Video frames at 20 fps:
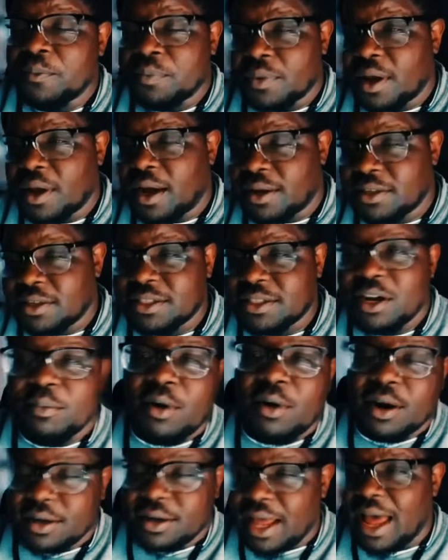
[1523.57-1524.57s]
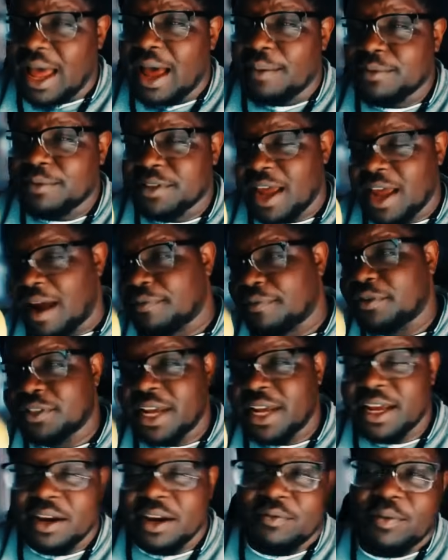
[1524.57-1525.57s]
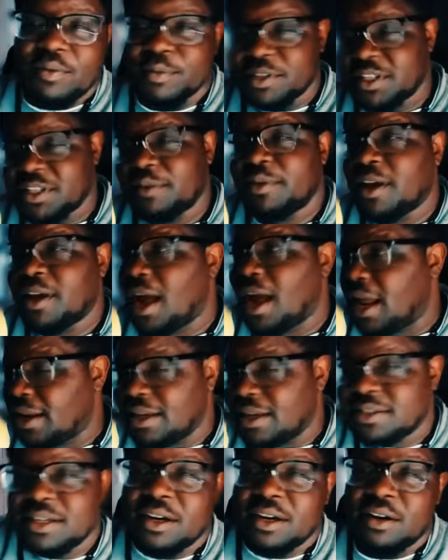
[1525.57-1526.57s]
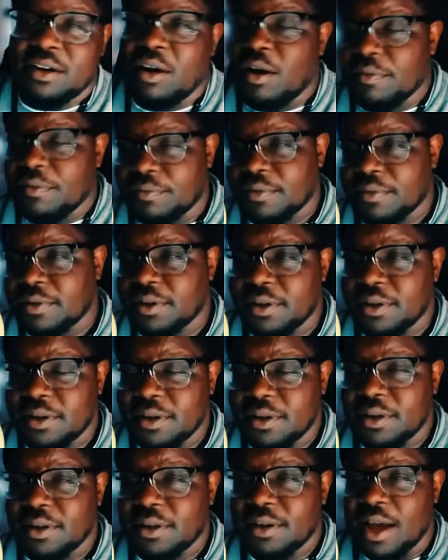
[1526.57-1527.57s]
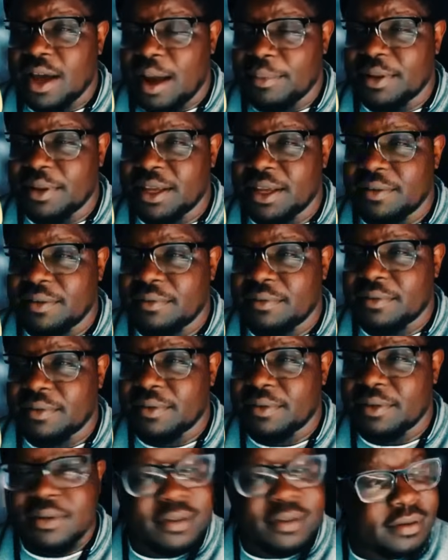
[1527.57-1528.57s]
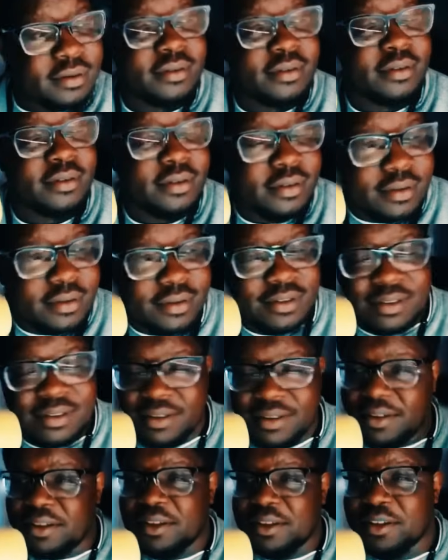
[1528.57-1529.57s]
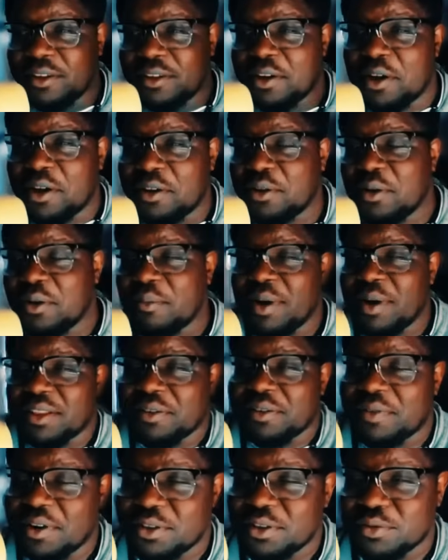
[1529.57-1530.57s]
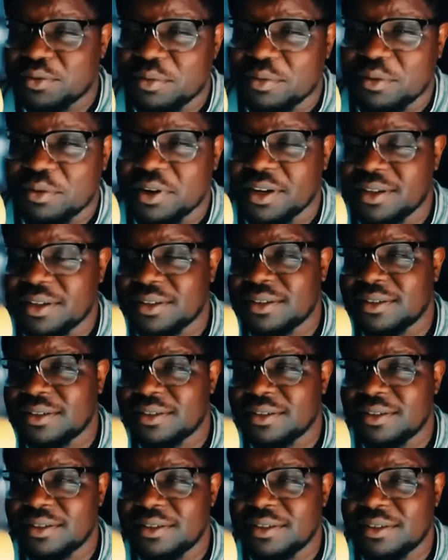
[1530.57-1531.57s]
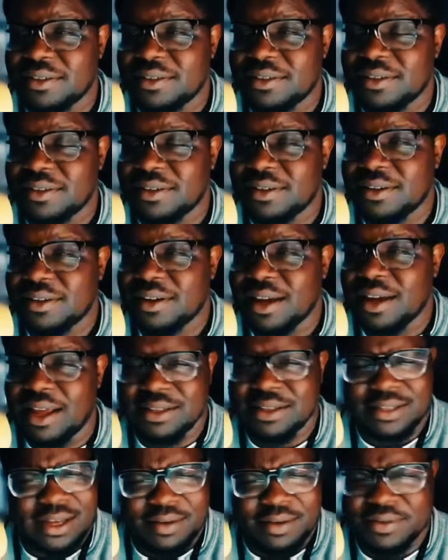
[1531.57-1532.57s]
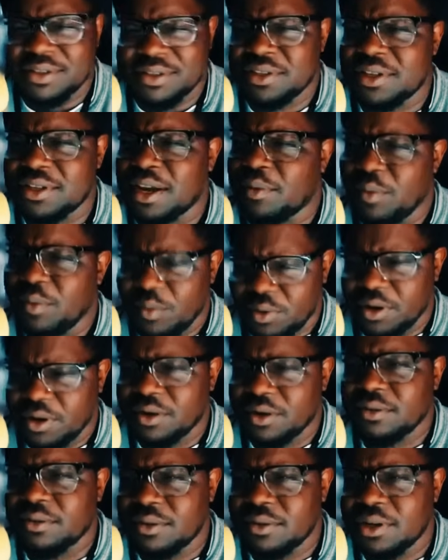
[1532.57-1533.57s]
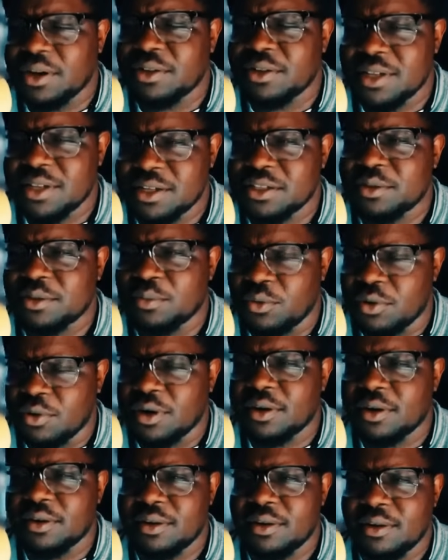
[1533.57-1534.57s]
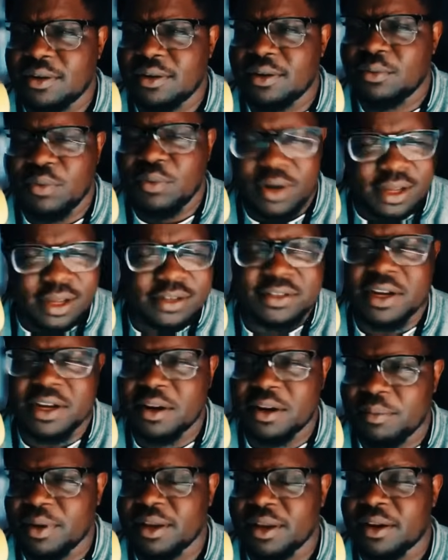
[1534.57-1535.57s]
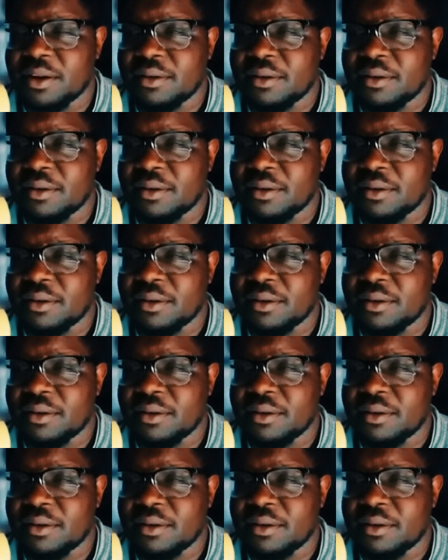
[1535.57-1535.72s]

to Cellmark Labs after taking it from the CBI, and they sent it off, I believe. Y'all knew about the first report. And I said, give us a second. We want to, test some more. Want to get a second opinion.